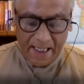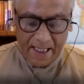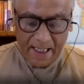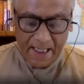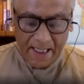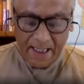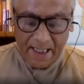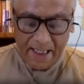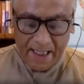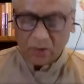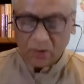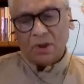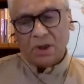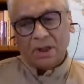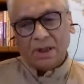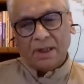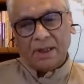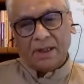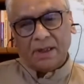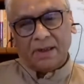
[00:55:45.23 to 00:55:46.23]
So
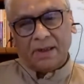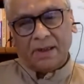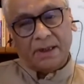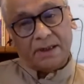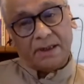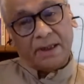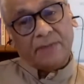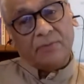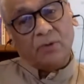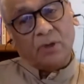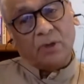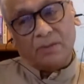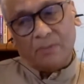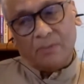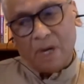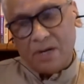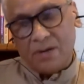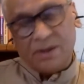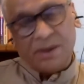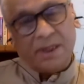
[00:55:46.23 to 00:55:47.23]
this is what
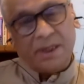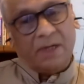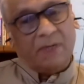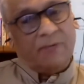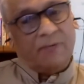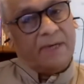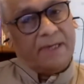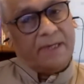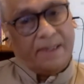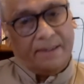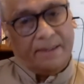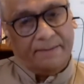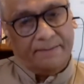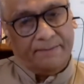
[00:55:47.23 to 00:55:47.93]
Maharshi equated.